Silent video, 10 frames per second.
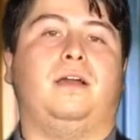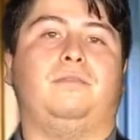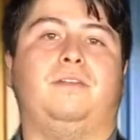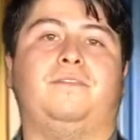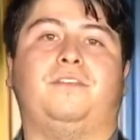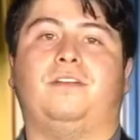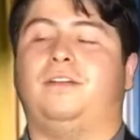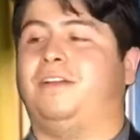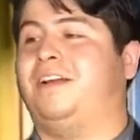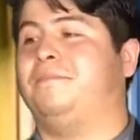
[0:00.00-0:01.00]

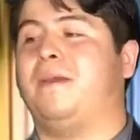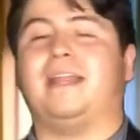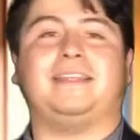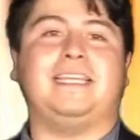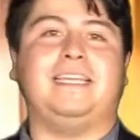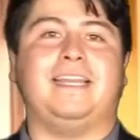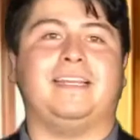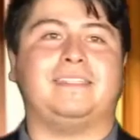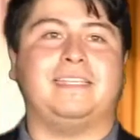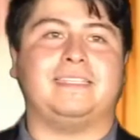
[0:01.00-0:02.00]
River
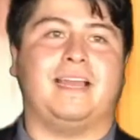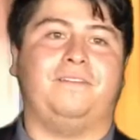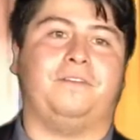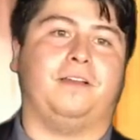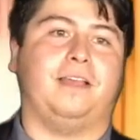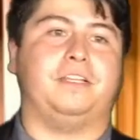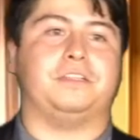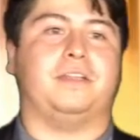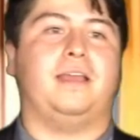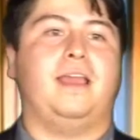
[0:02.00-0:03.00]
Martinez. He's half Caucasian.